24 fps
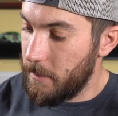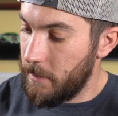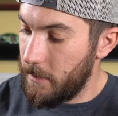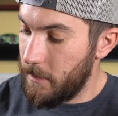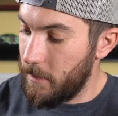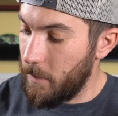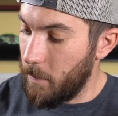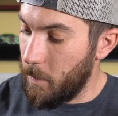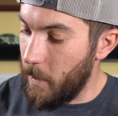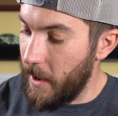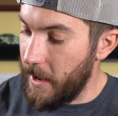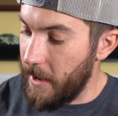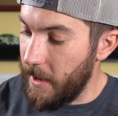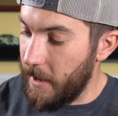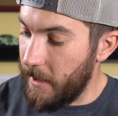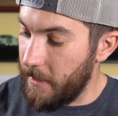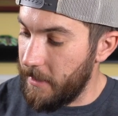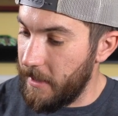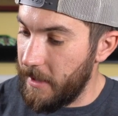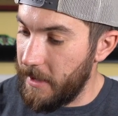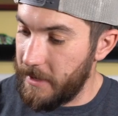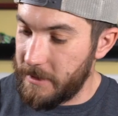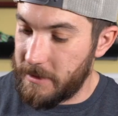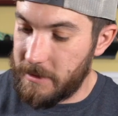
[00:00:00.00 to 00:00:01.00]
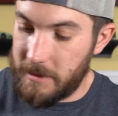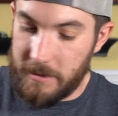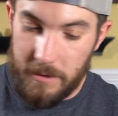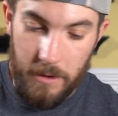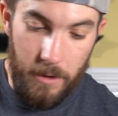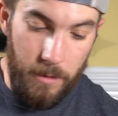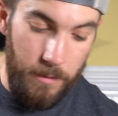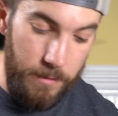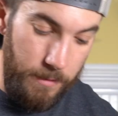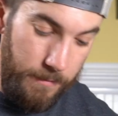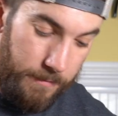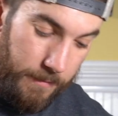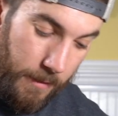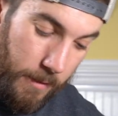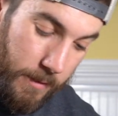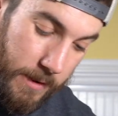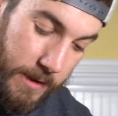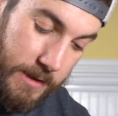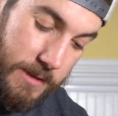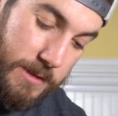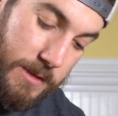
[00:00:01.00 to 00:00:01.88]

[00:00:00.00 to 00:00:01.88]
The weight on this, the F.O.C.O.S